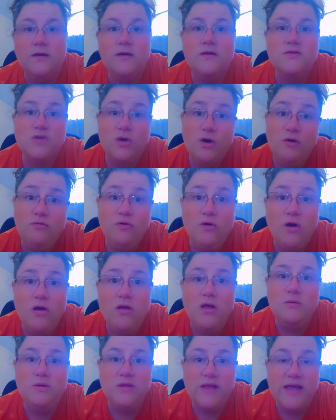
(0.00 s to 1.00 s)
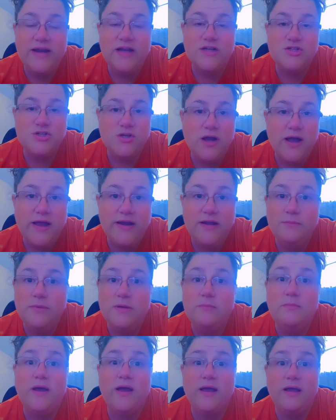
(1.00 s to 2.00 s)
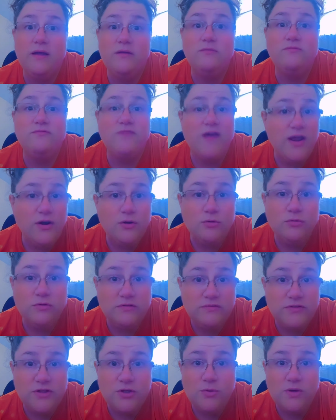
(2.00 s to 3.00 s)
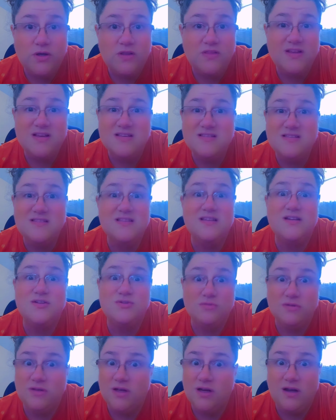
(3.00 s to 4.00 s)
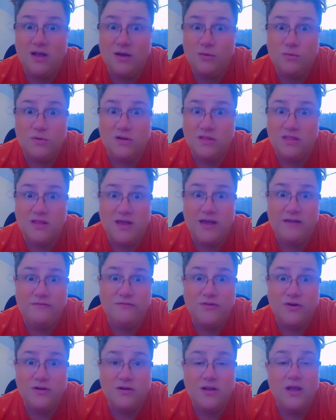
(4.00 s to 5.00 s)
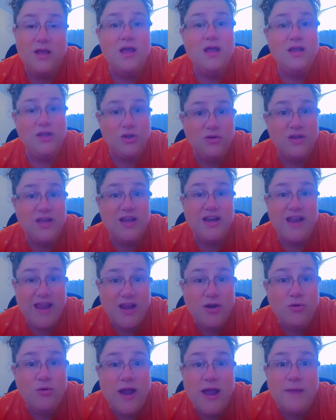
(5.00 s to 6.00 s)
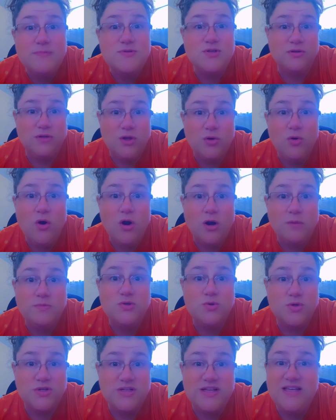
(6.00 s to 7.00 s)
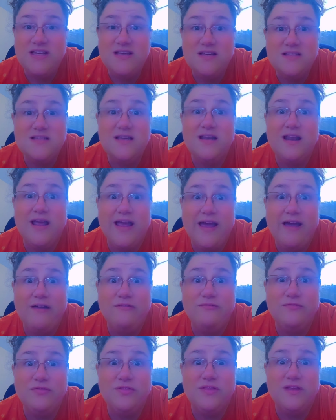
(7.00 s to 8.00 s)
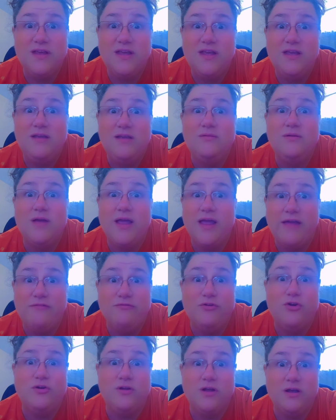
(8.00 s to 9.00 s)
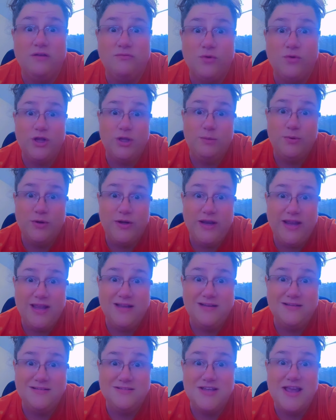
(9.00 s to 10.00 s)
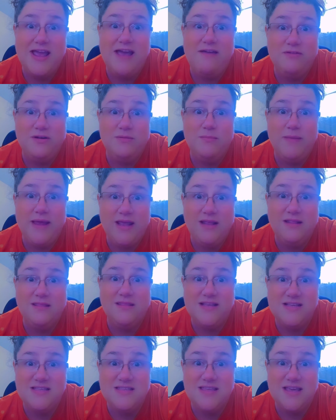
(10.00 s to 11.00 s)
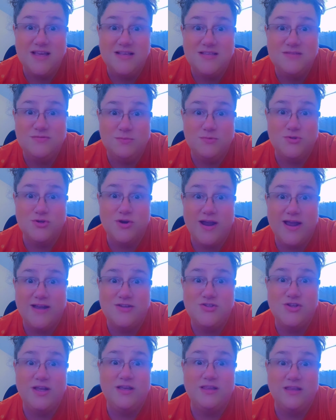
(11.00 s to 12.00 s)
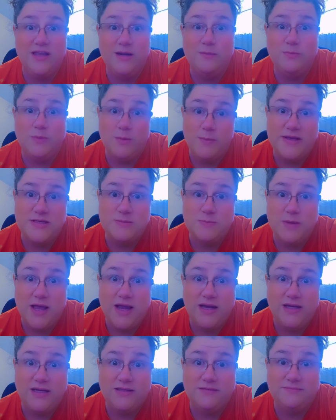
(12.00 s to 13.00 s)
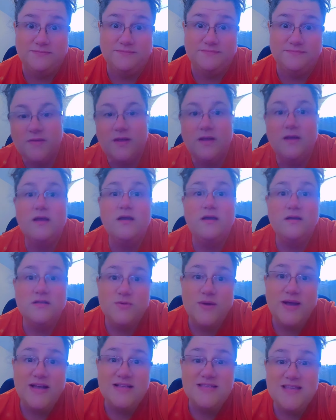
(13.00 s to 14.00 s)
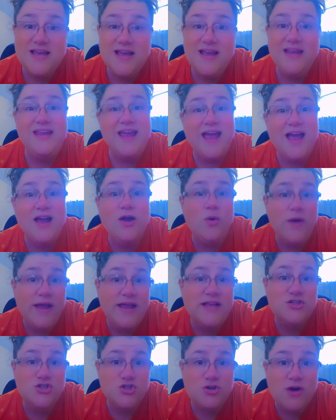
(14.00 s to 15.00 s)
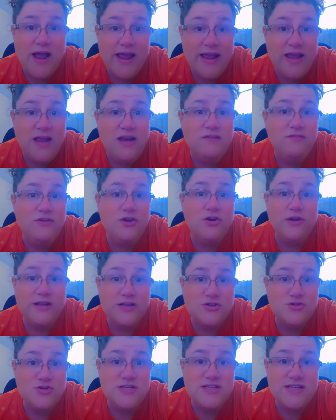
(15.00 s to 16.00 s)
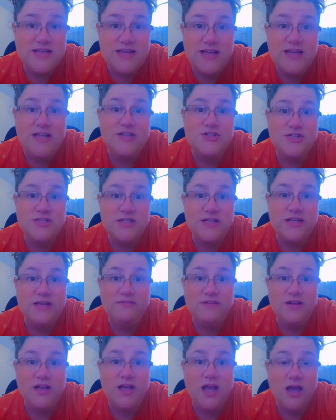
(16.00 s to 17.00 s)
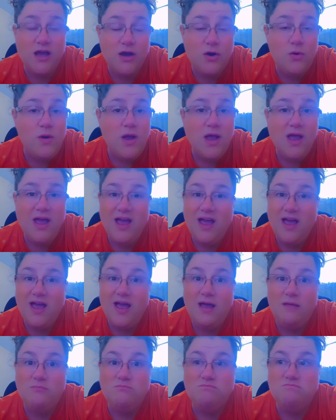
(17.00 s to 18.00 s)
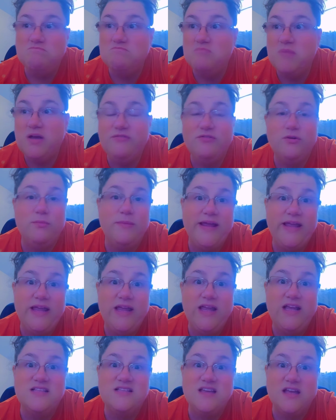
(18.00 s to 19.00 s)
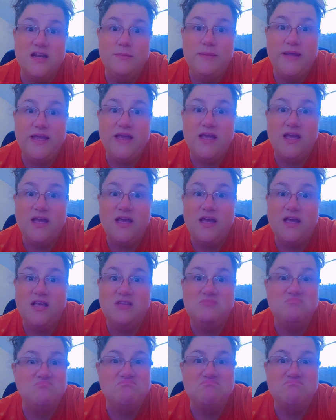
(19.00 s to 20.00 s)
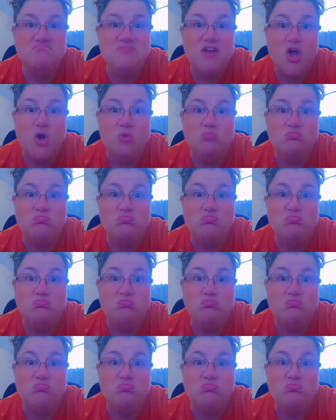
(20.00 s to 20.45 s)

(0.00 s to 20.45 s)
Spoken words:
So overall, I'm glad I tried it, but my final review on this is that it's really not worth the effort. You can get egg wraps or low-carb tortillas at half the effort of you put into having to make these things from scratch and clean up the mess behind it. So I'd say, yeah, go ahead and try it if you're interested in it, just to give it a go. But for me, it's going to be a no.